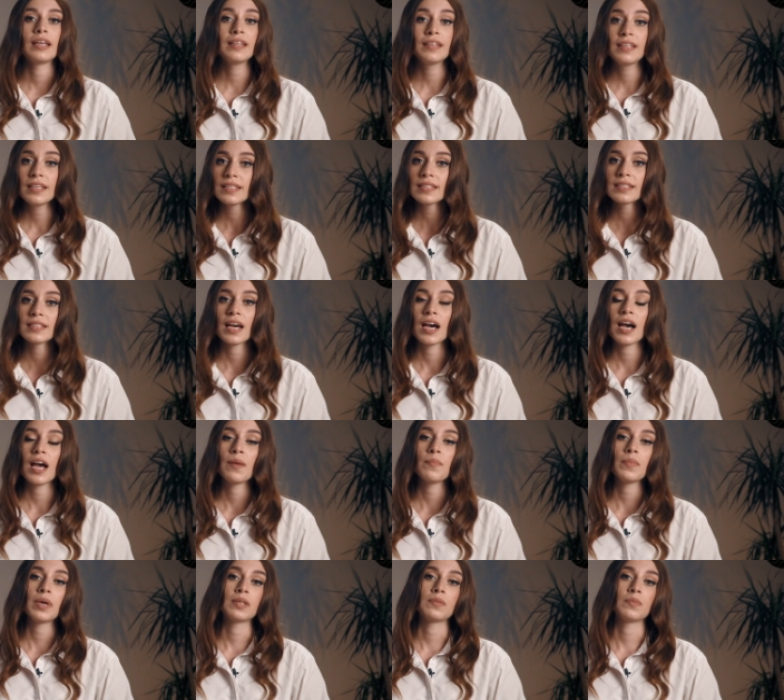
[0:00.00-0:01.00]
In this
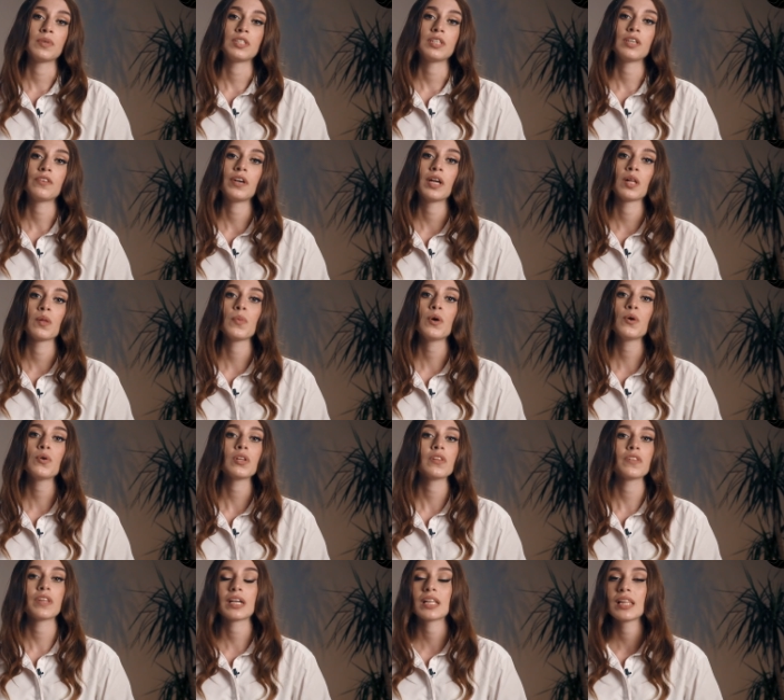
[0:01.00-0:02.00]
time and material
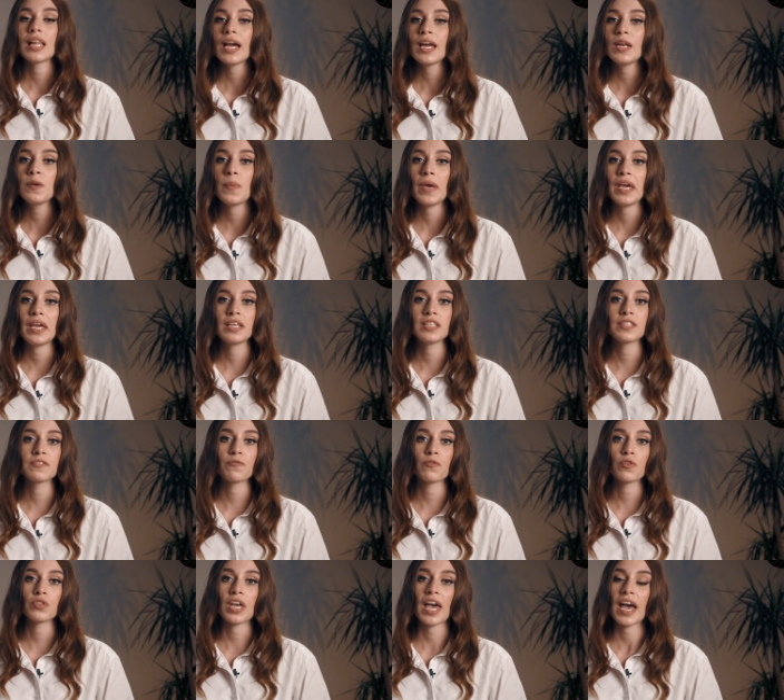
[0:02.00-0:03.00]
model, the client pays
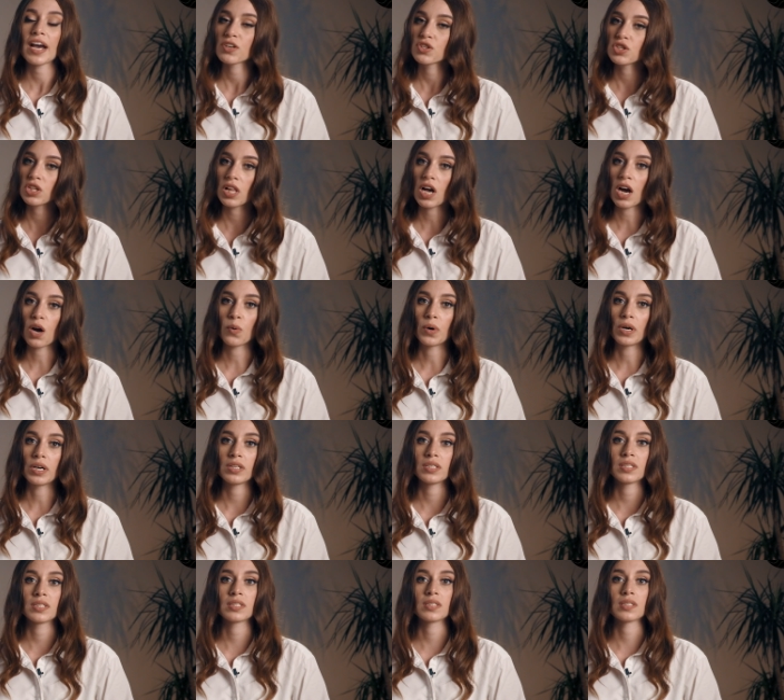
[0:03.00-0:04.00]
for the actual
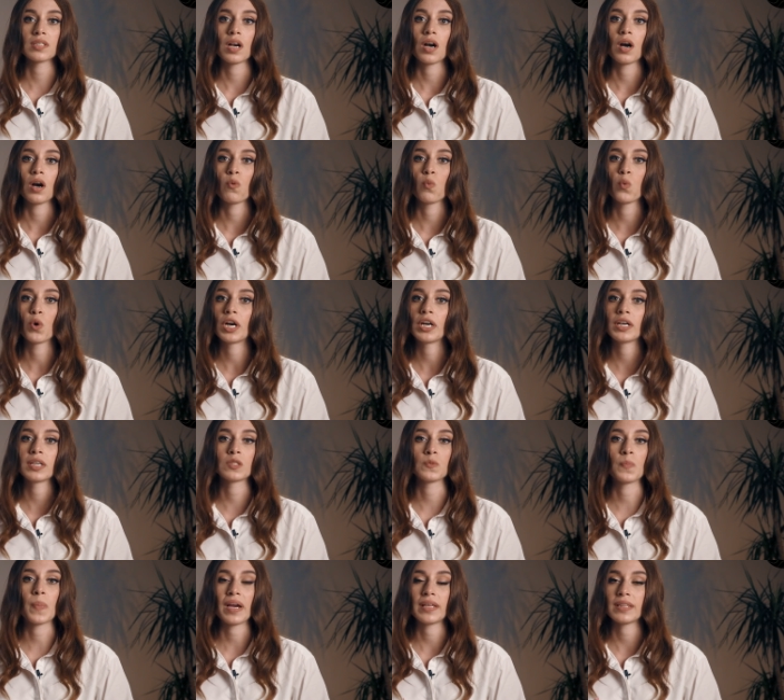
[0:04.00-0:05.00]
hours
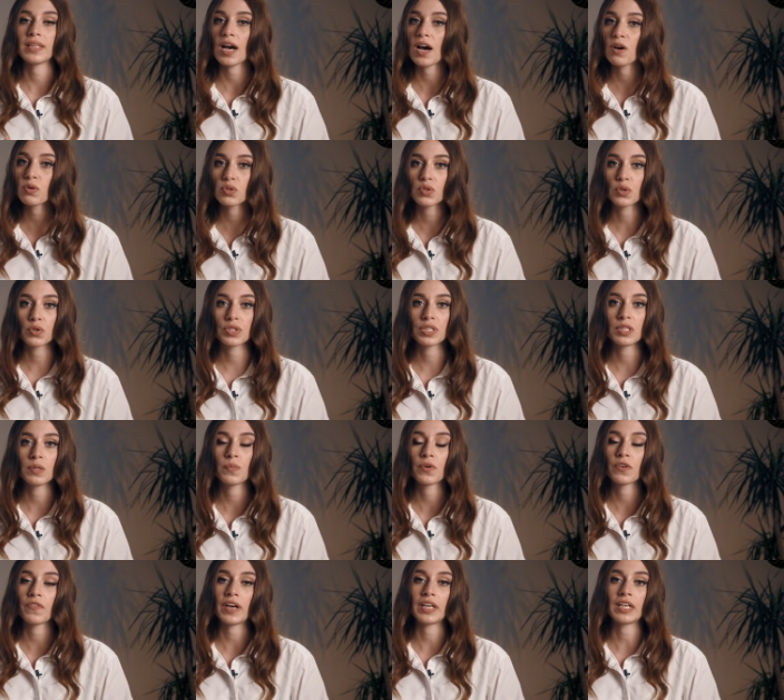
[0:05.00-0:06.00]
worked by the outsourcing
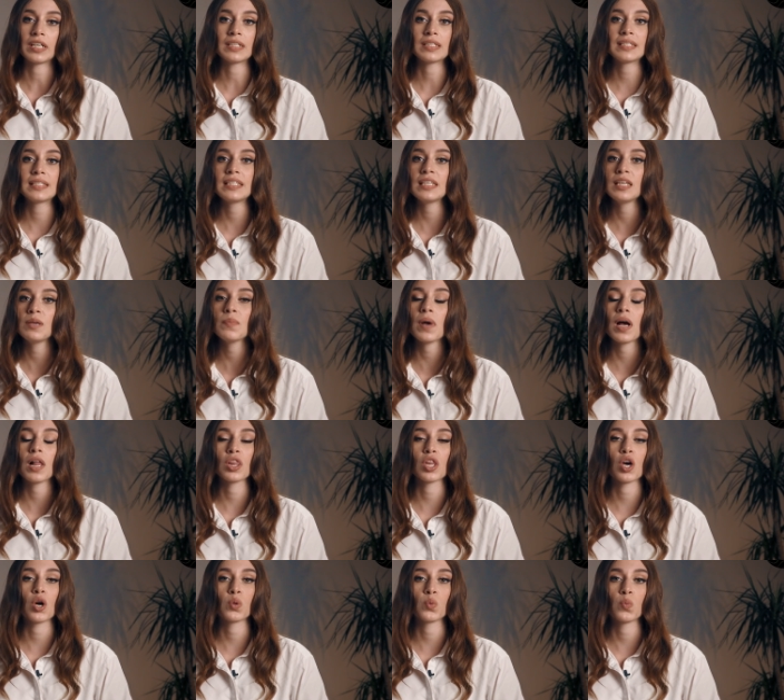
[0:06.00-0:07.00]
provider's team
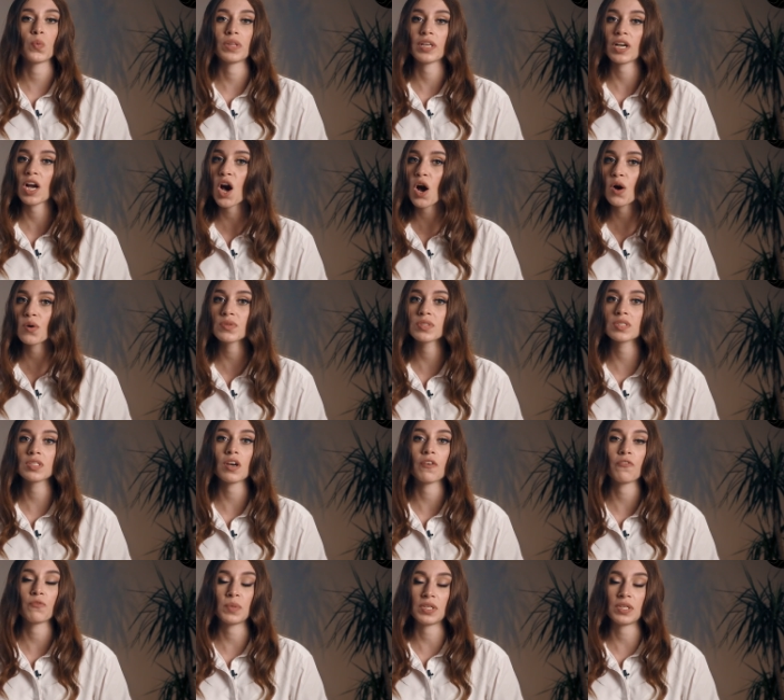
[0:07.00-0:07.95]
along with the cost of